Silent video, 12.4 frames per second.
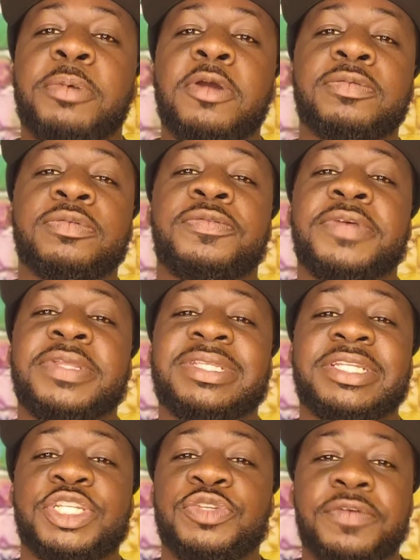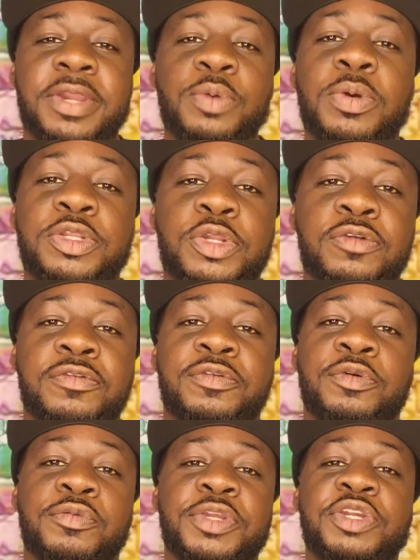Parfums Vintage is very well known
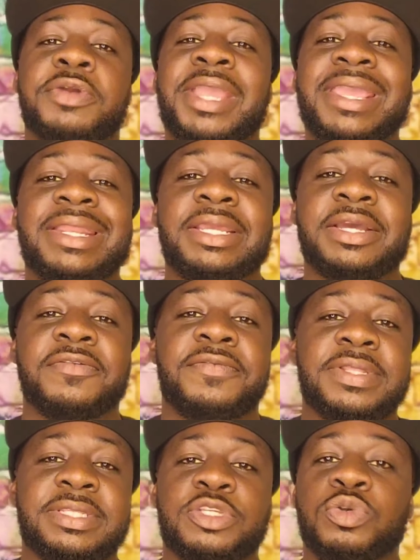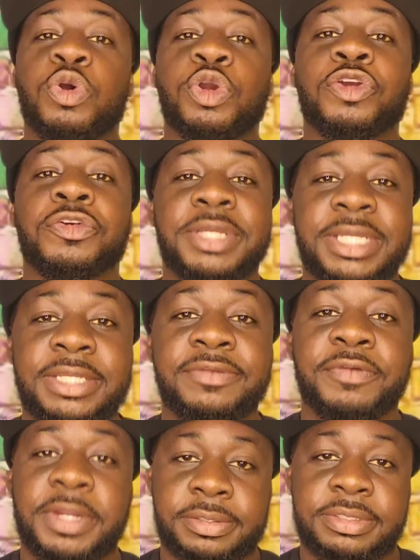for recreating Aventus or Creed
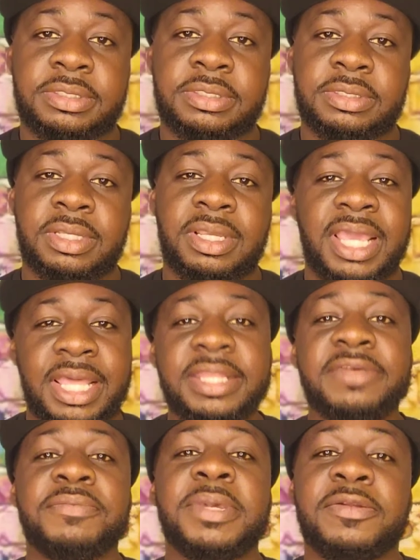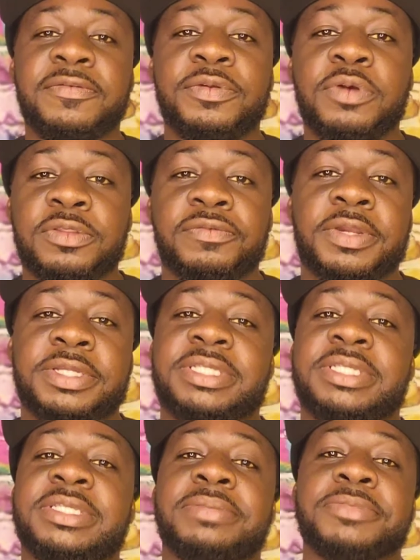fragrances, and they've made a few other
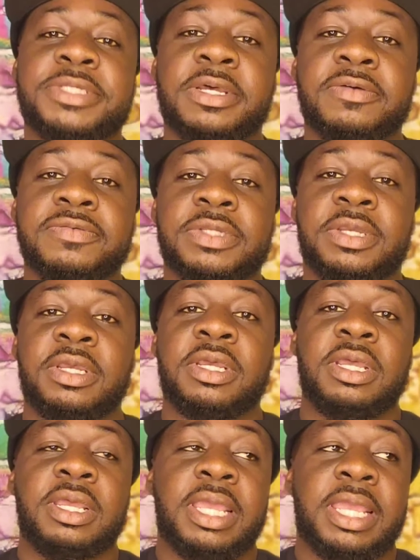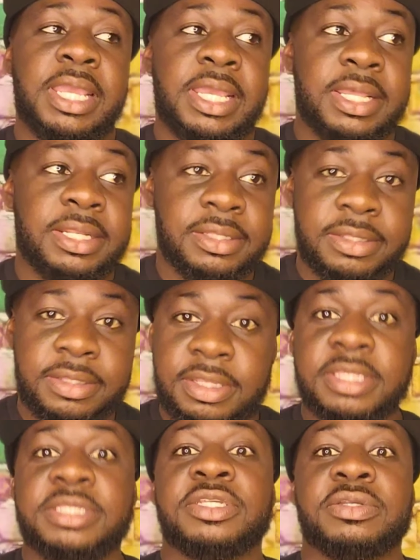fragrances themselves. And
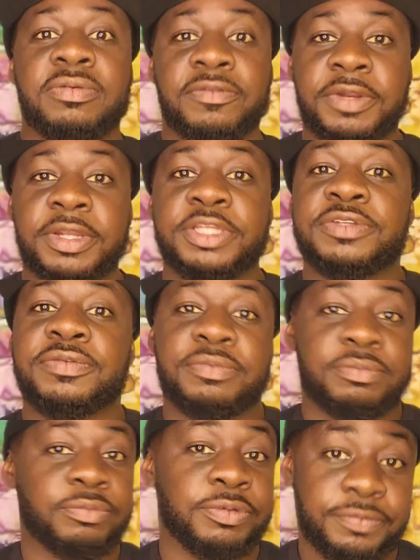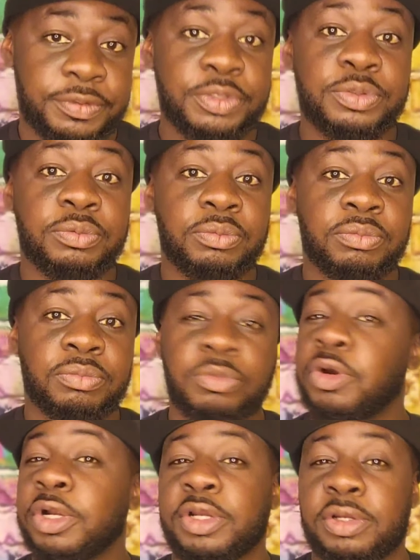this fragrance review,
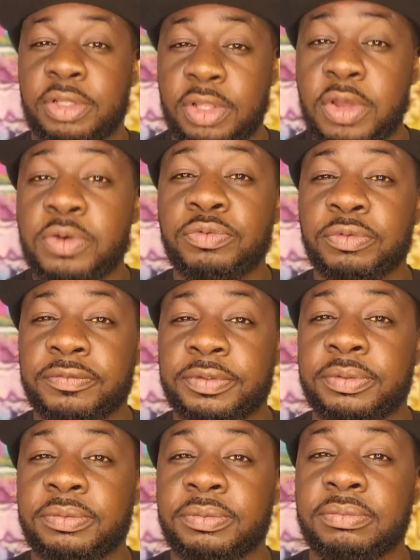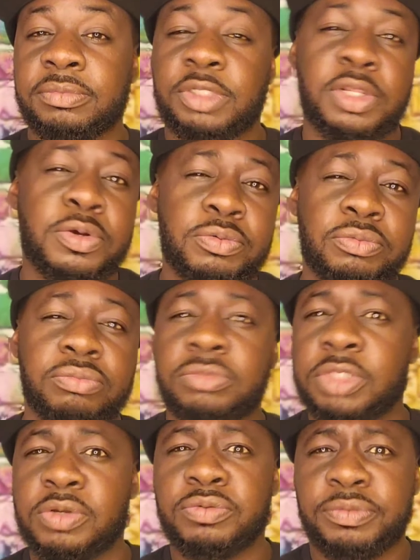or cologne review, clone
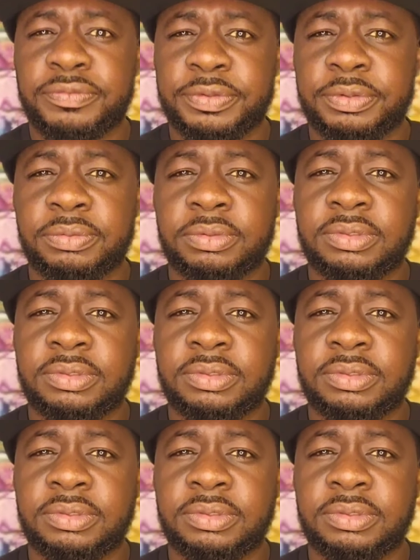review,